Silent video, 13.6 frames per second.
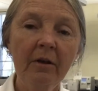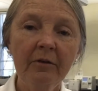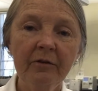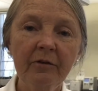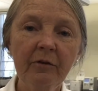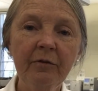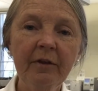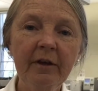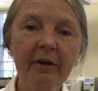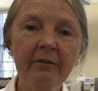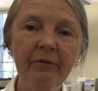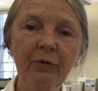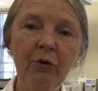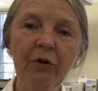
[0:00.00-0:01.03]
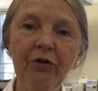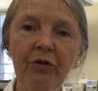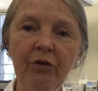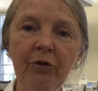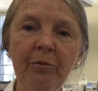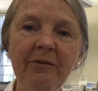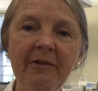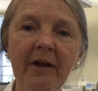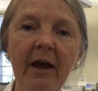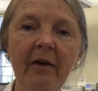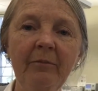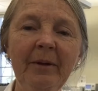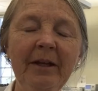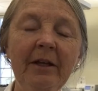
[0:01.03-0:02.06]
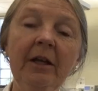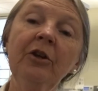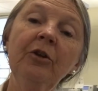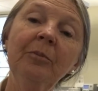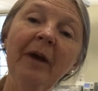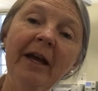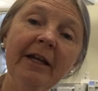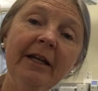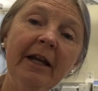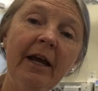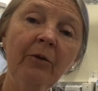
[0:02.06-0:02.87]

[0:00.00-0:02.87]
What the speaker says: So these 4 tubes have been incubating